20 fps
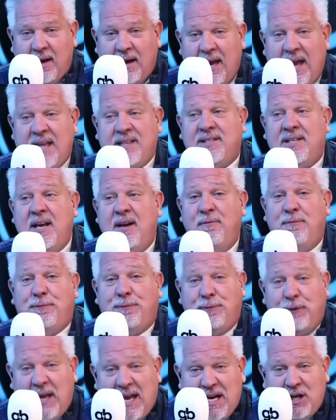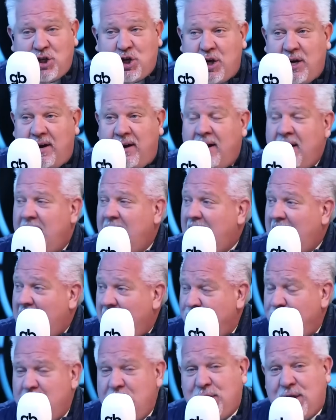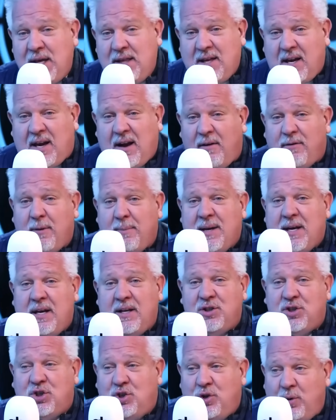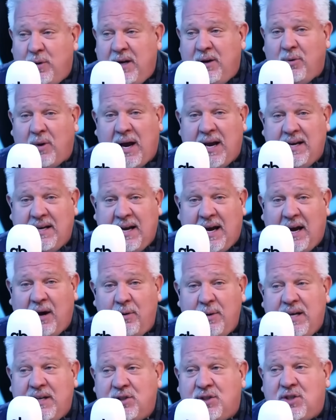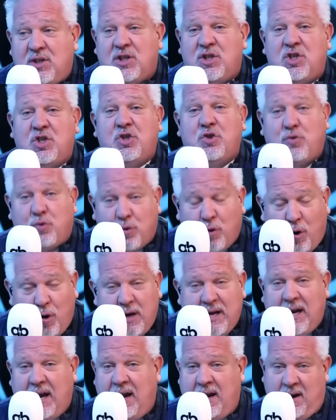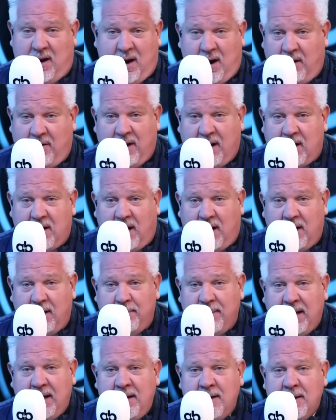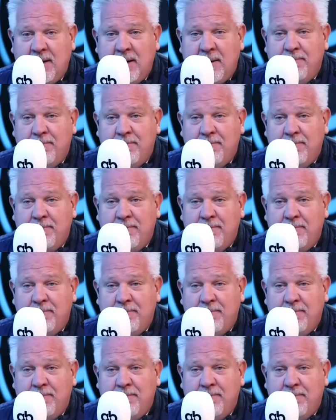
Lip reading: It's inflation. Everything the government is doing right now is destroying our economy,